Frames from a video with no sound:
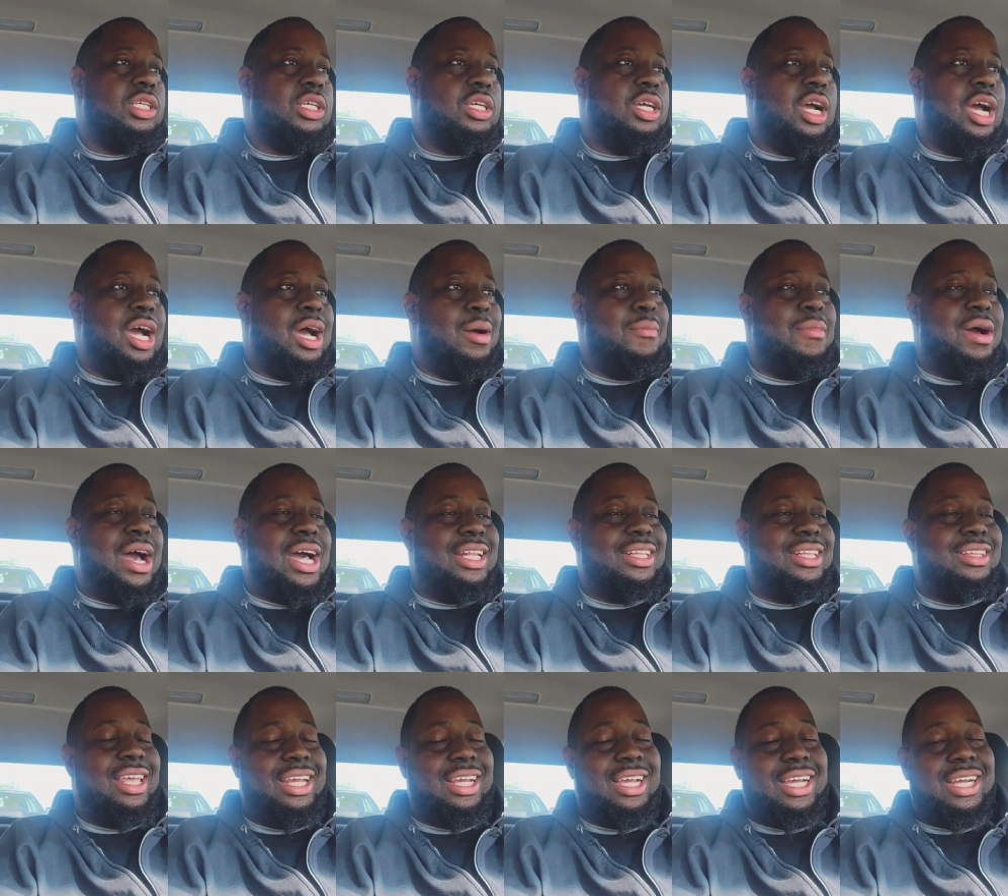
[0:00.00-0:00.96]
Um, I
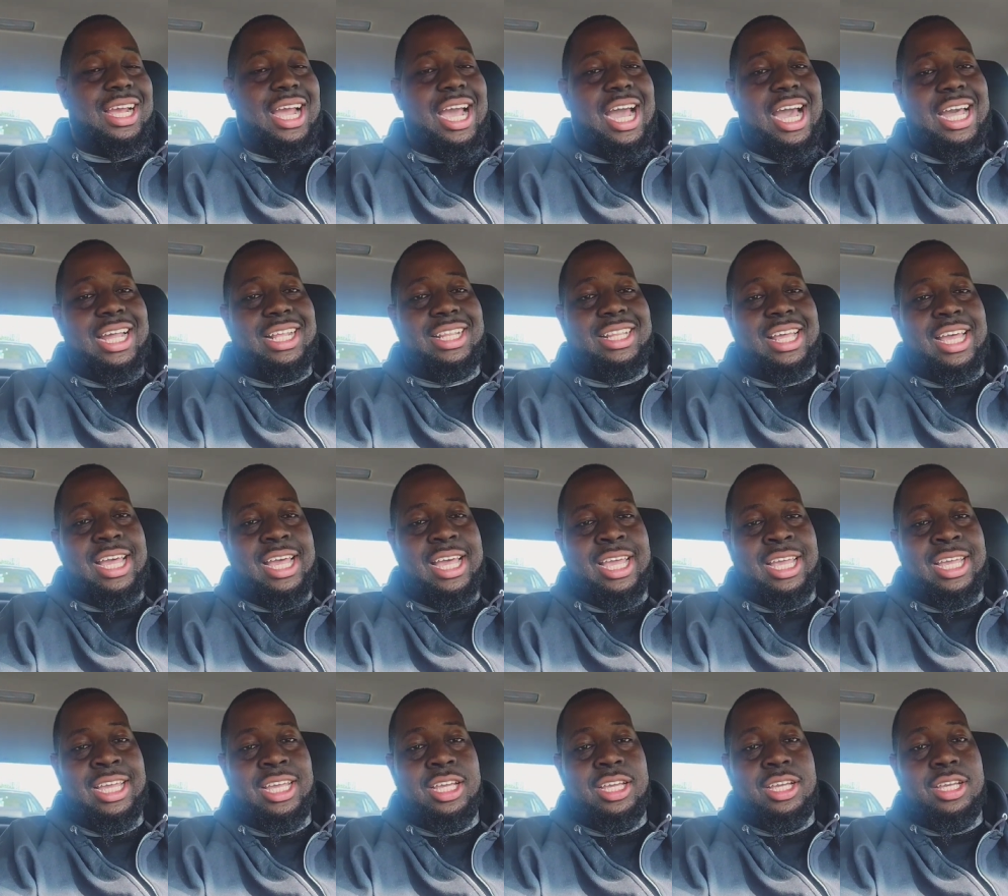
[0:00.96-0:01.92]
think a guy
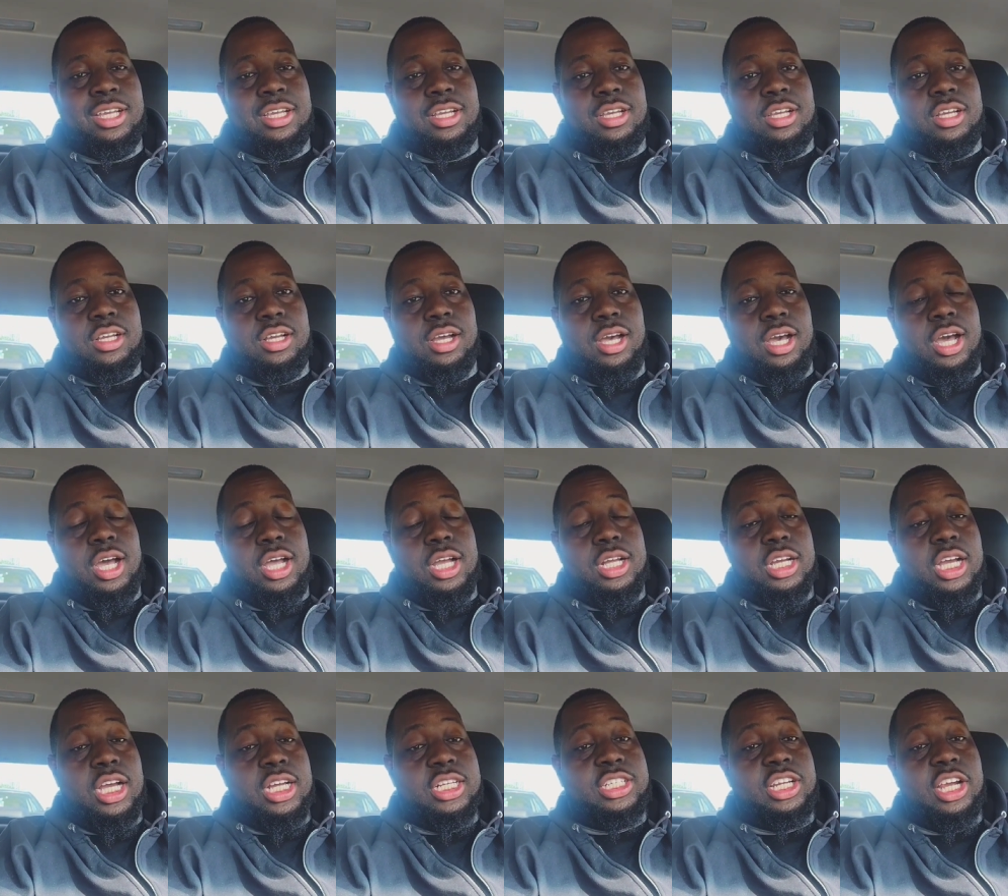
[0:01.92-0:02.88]
that uh,
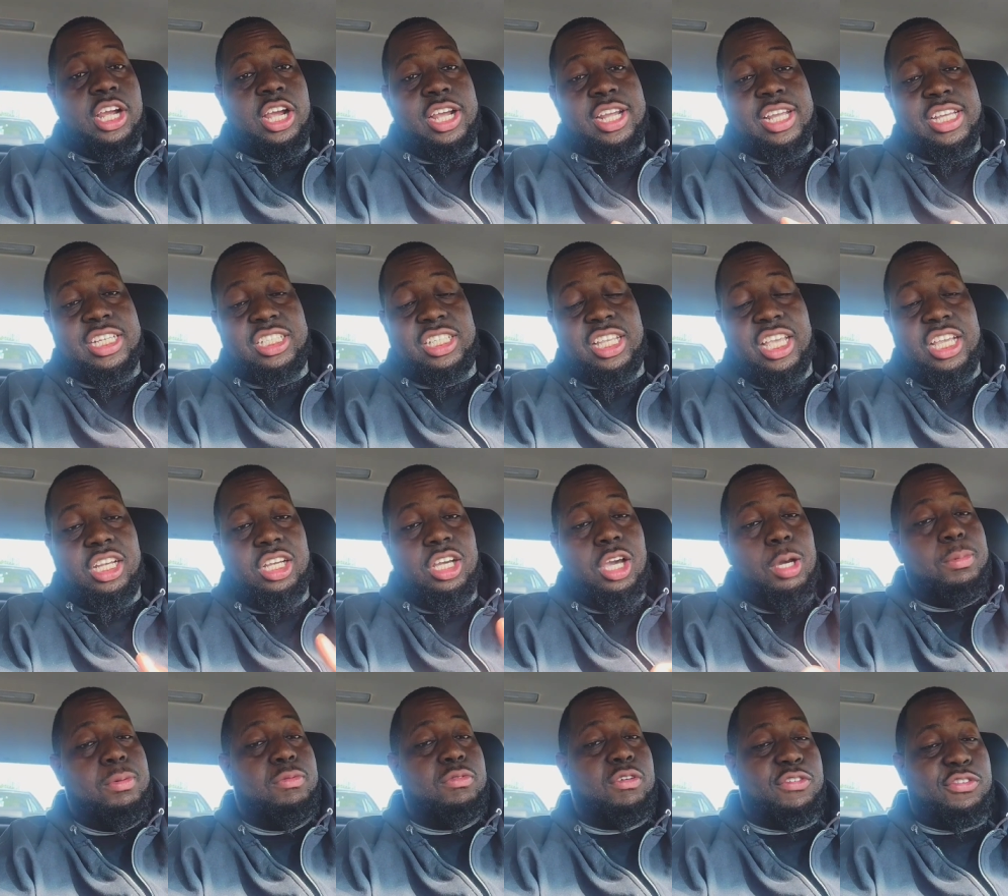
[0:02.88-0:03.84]
a Darius Slay could
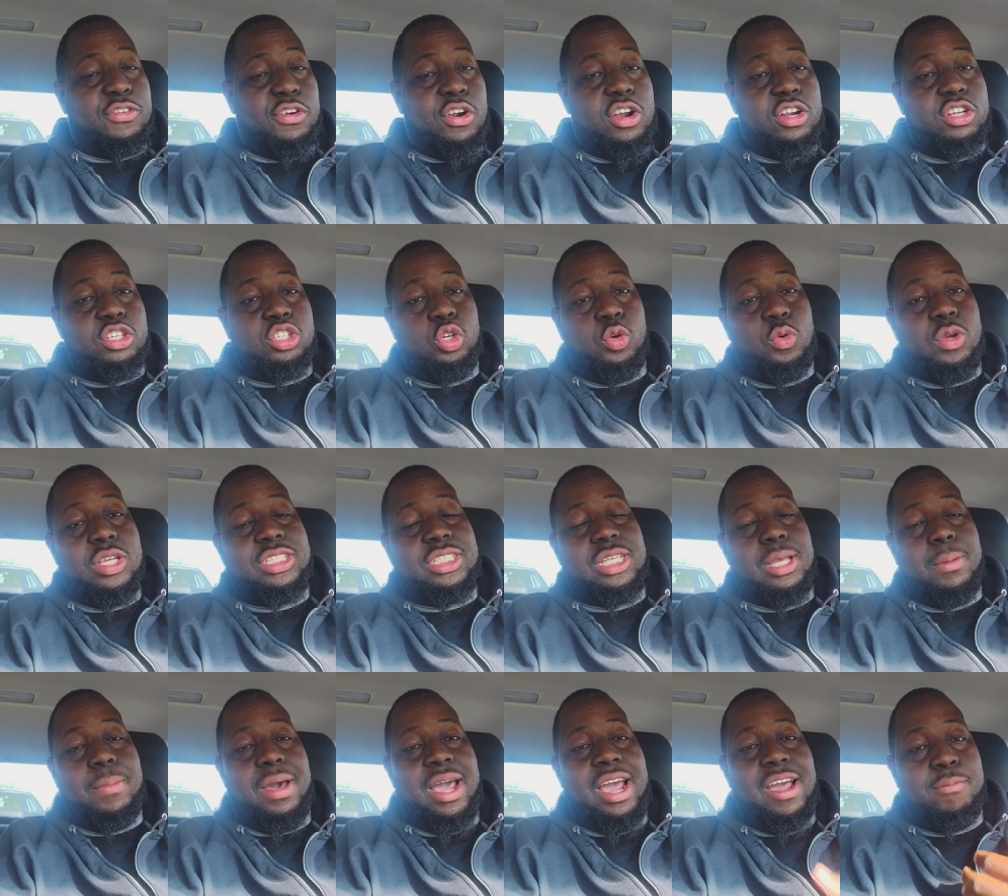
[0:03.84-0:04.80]
be referring to is
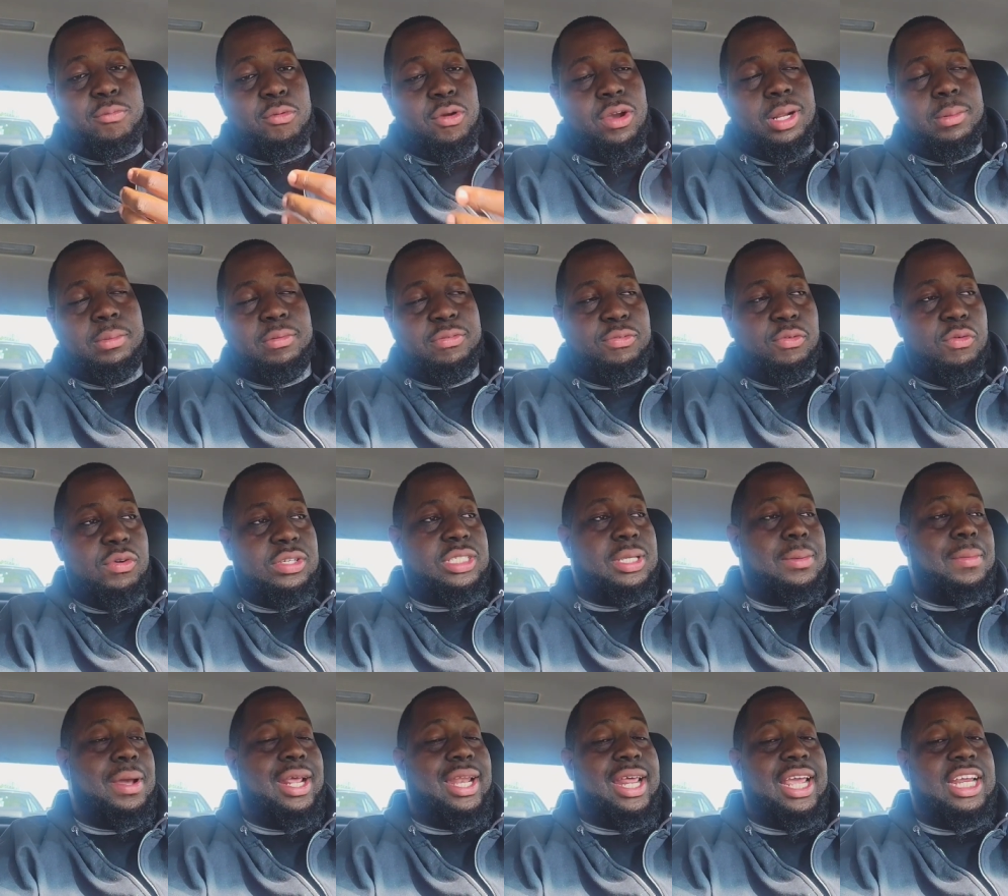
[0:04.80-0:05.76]
somebody I brought up before,
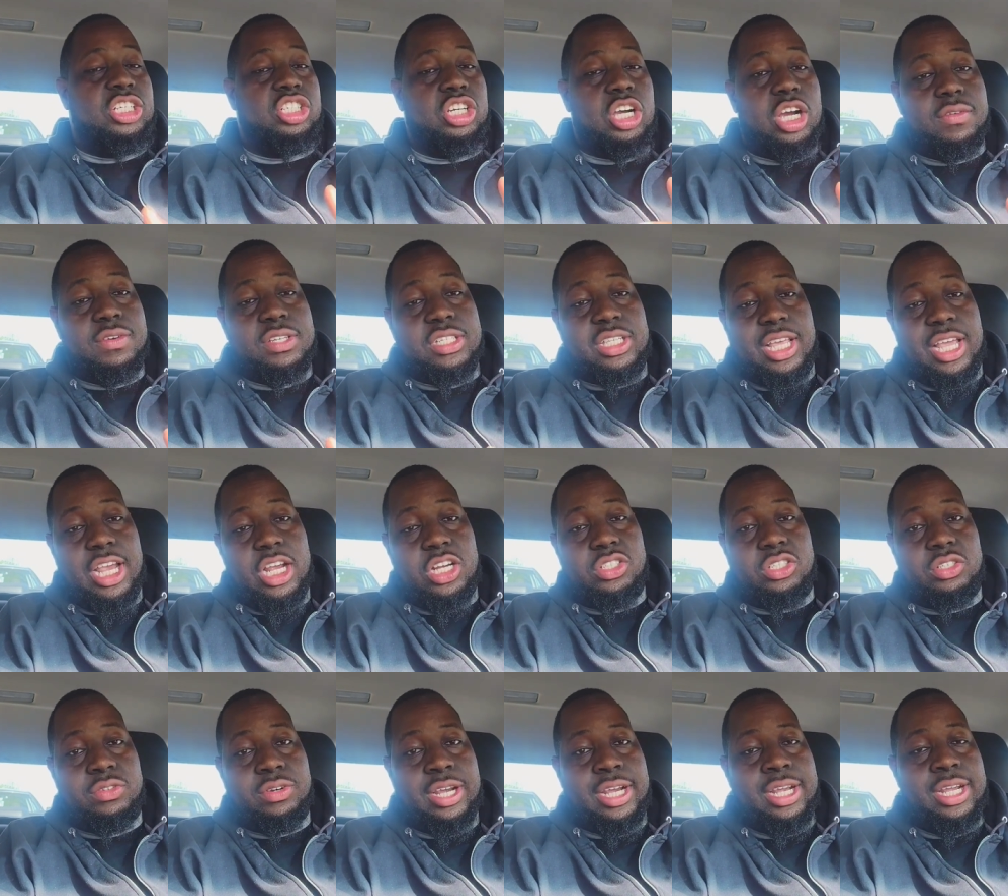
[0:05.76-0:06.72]
somebody like Jarvis
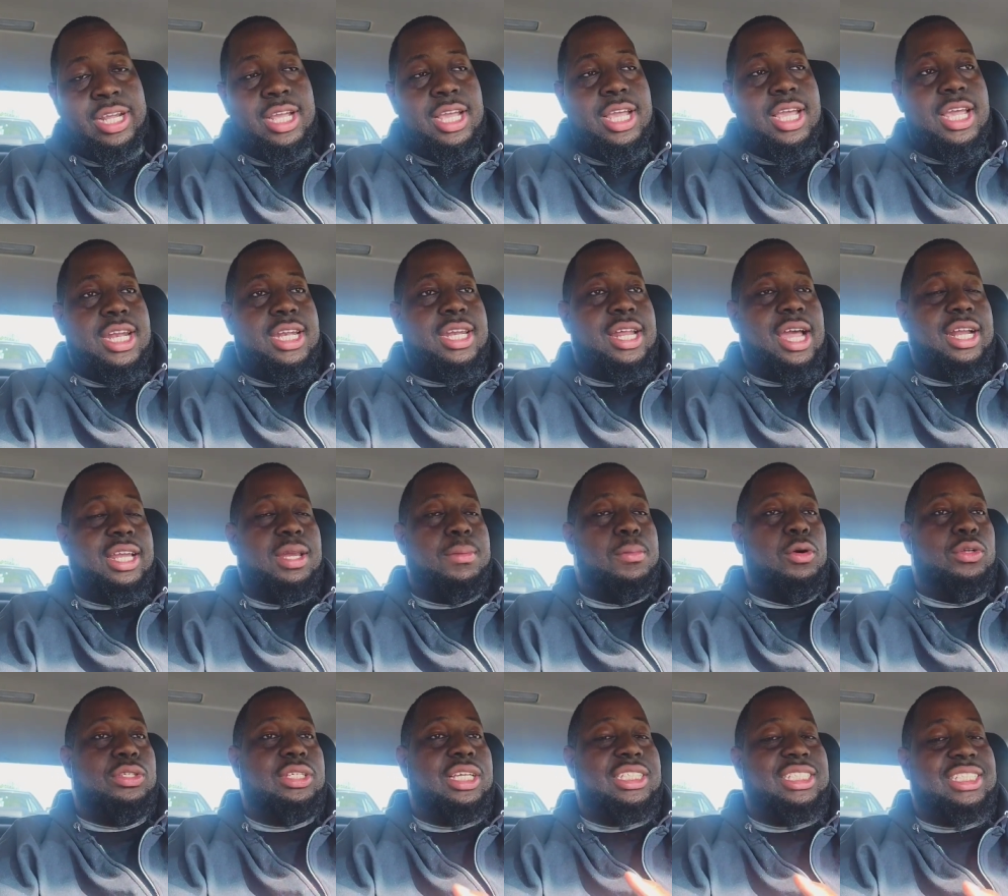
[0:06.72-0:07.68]
Landry, right? Not the
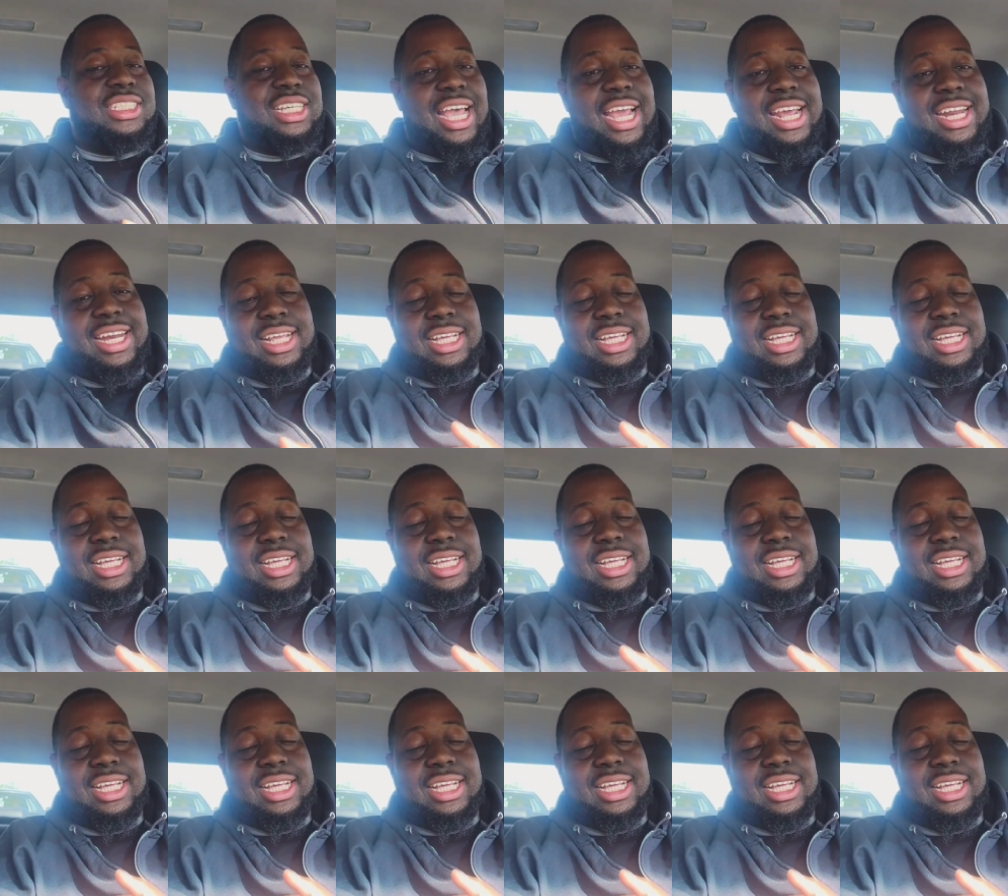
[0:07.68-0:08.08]
most exciting,